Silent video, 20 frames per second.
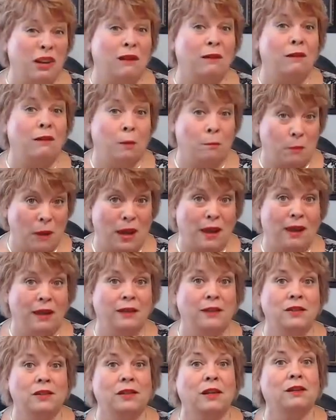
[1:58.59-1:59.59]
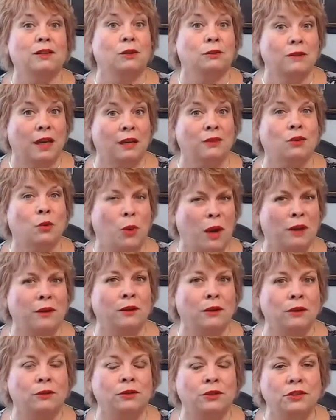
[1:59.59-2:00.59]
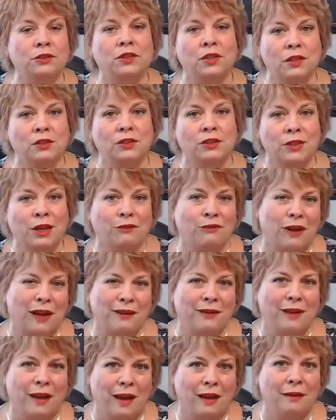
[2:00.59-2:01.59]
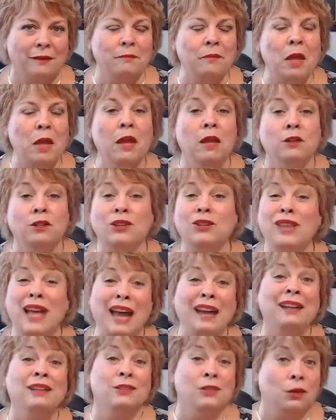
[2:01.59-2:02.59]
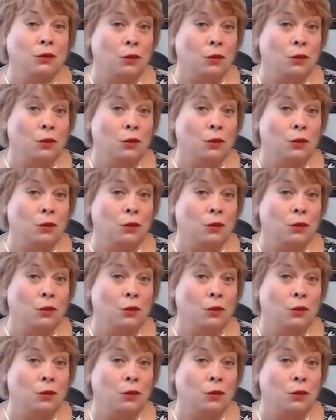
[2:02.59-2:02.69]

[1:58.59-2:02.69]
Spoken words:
the banks and credit unions and stuff like that. So that is a